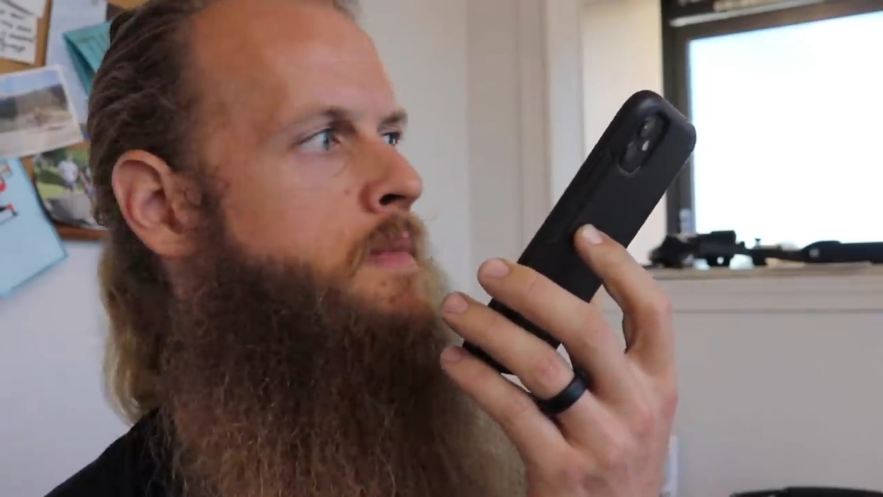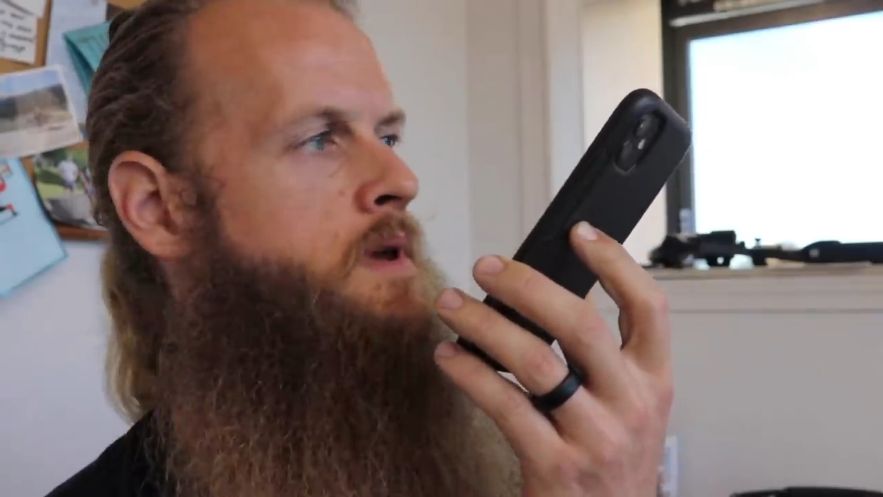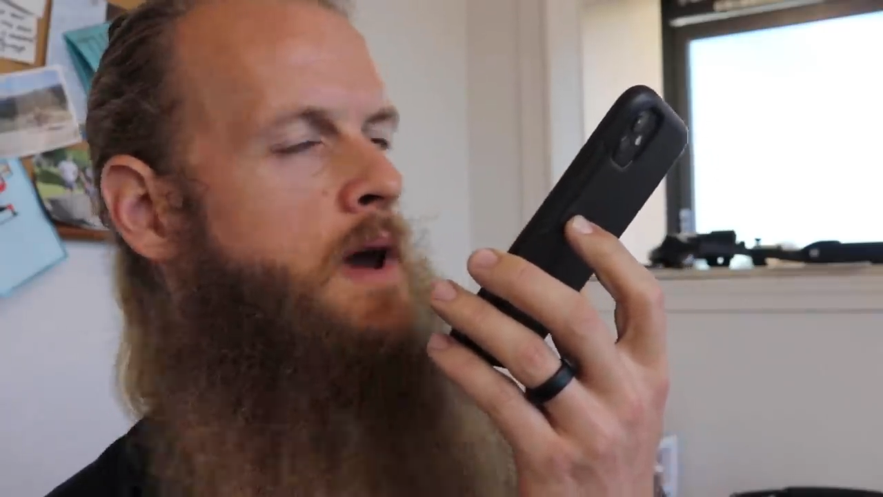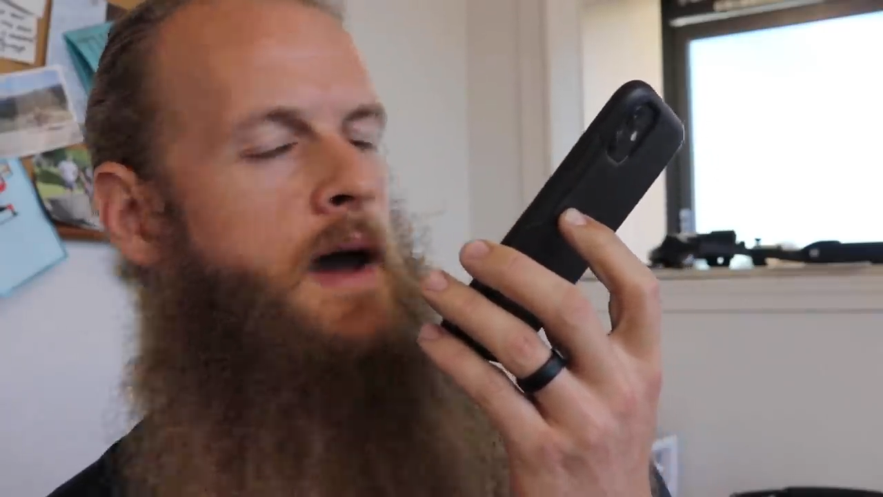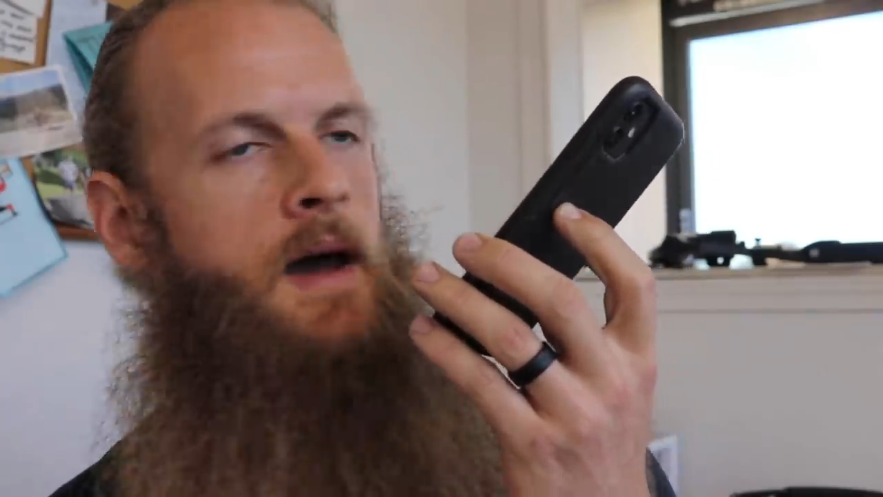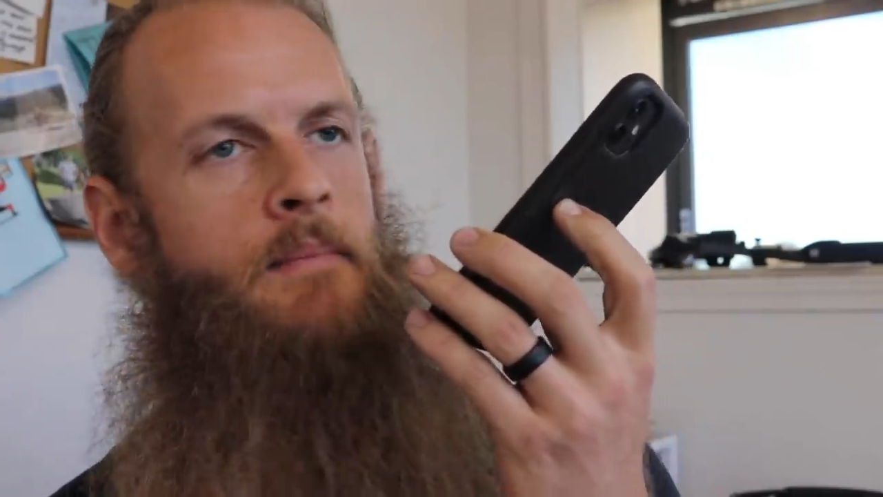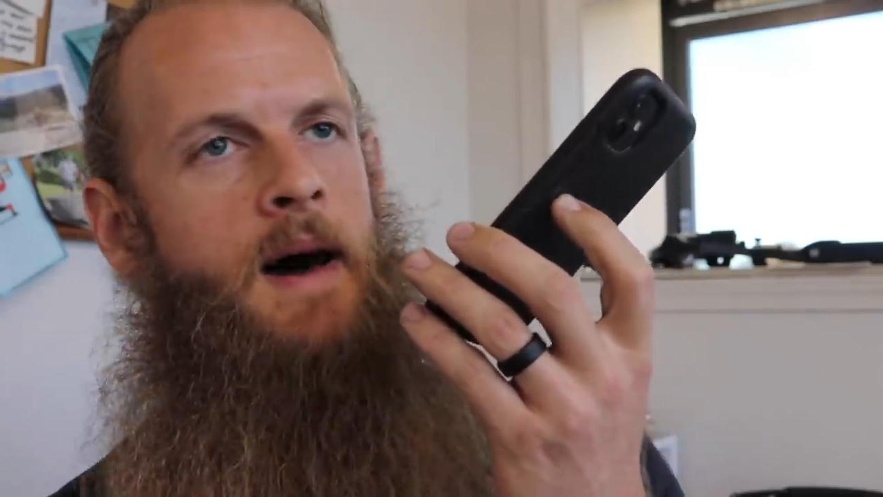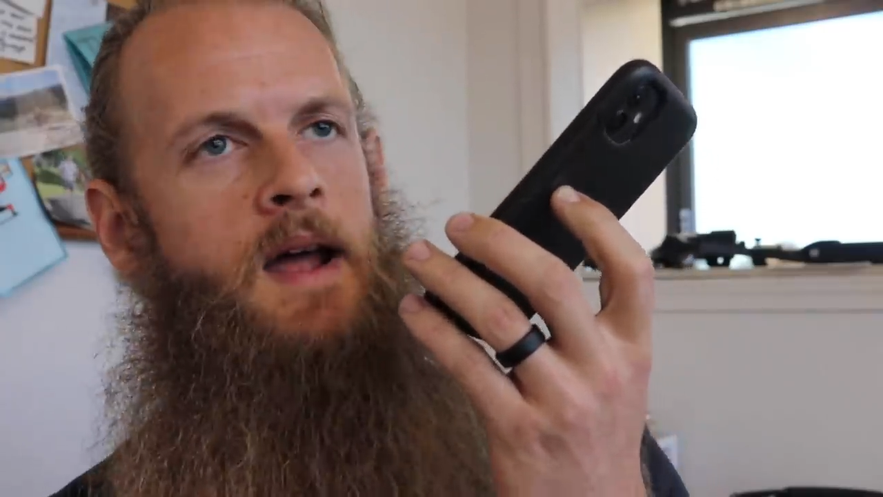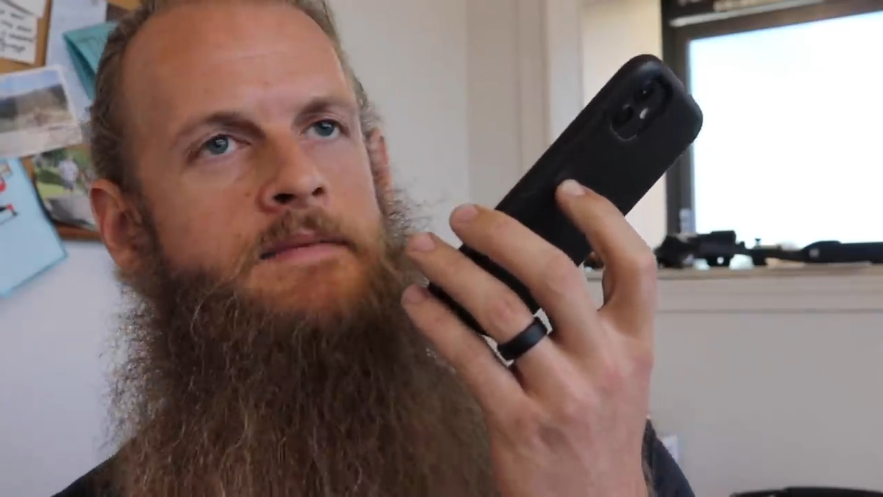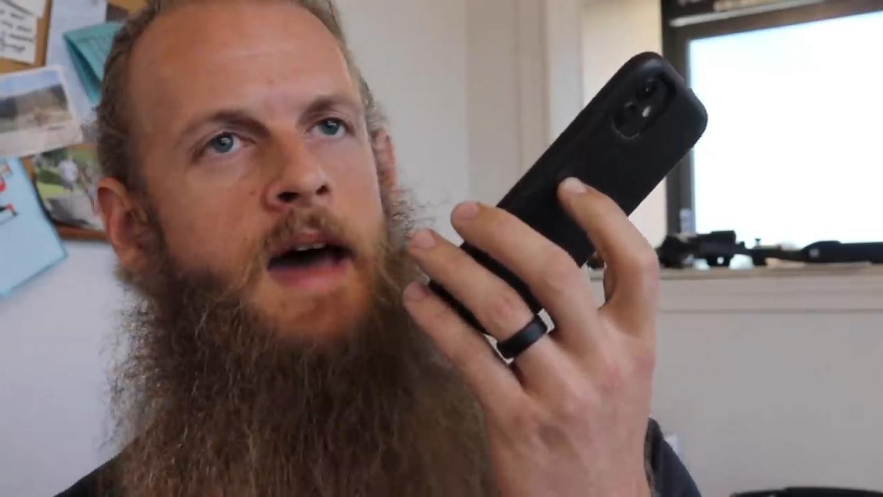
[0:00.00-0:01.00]
Yeah,
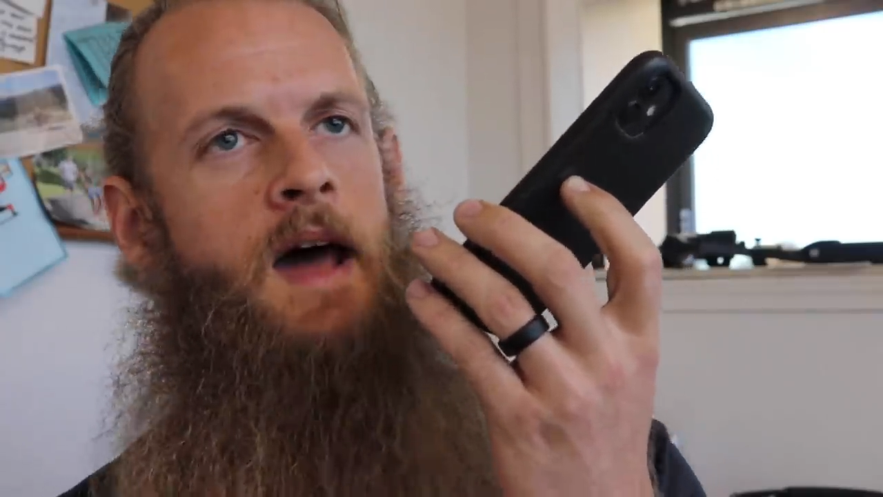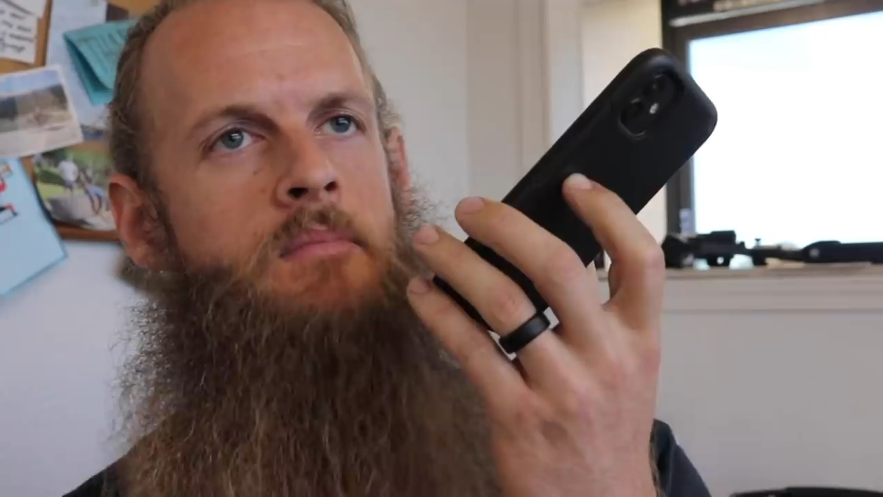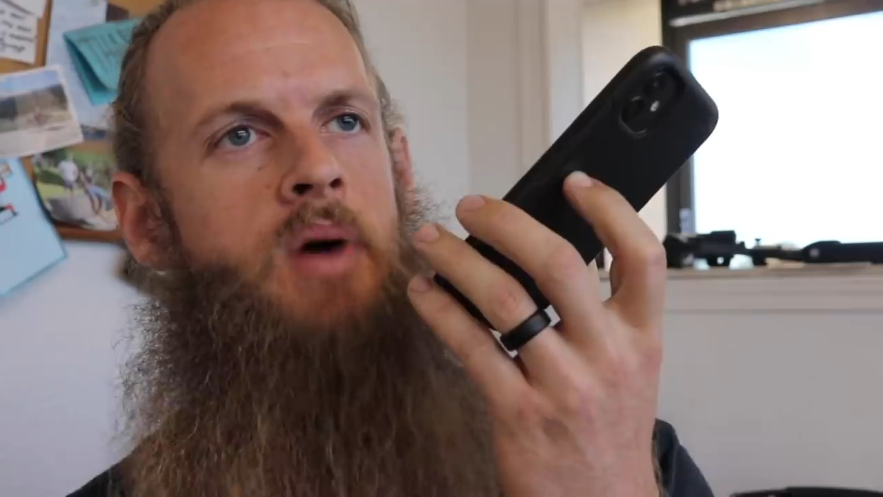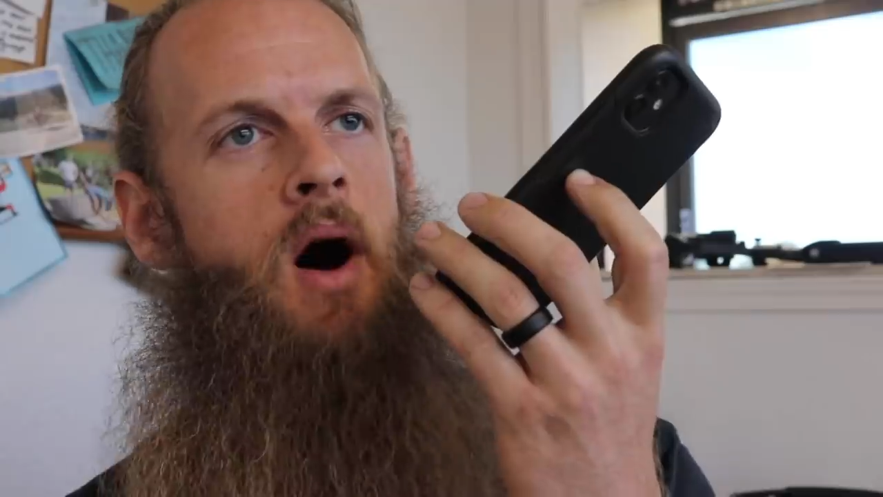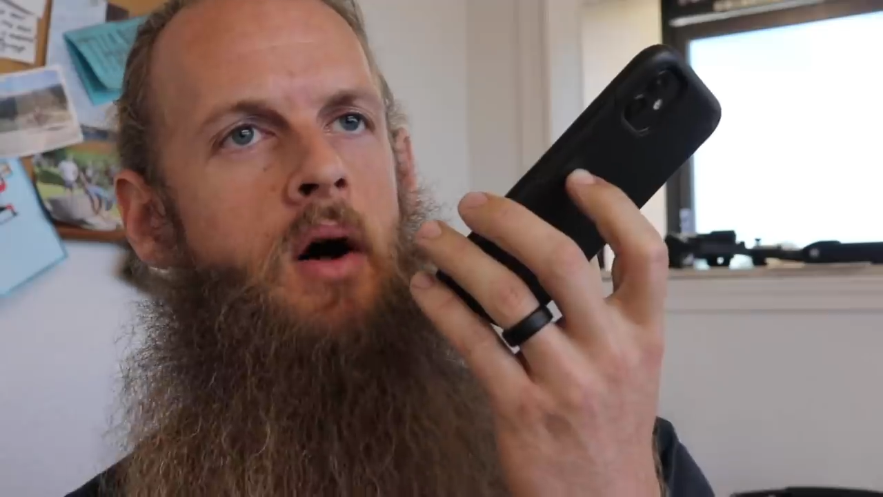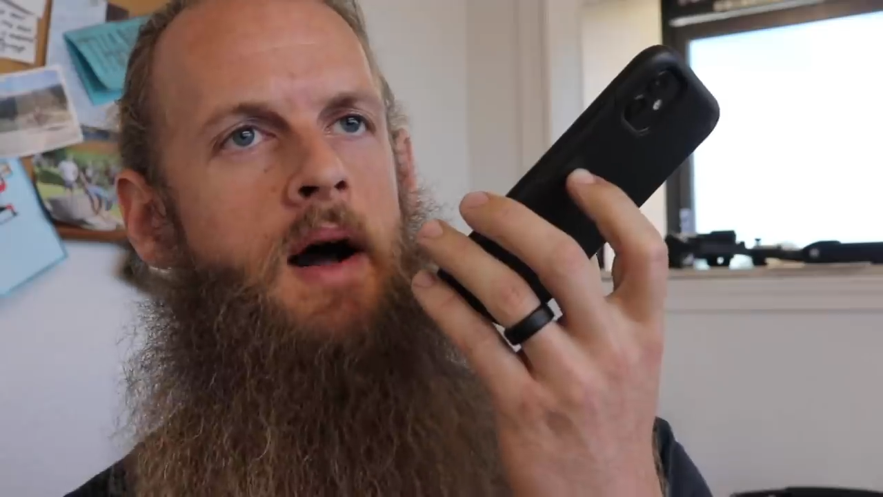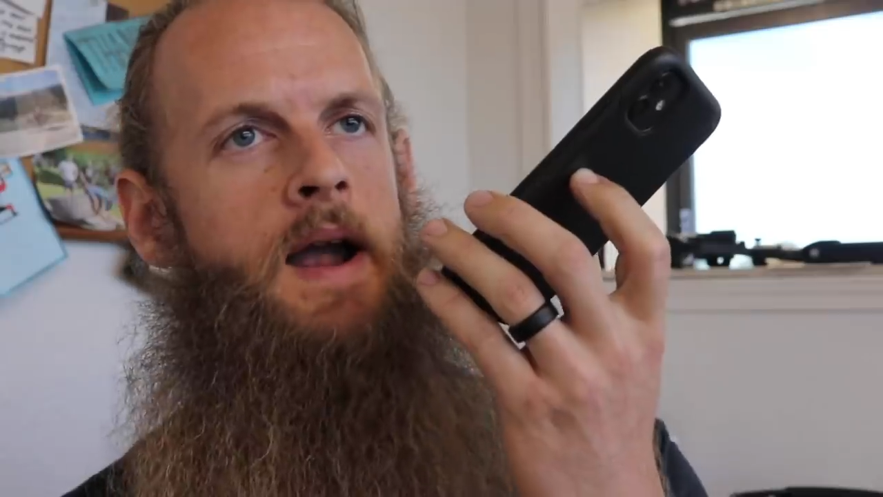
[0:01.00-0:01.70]
my name's Adam Paul.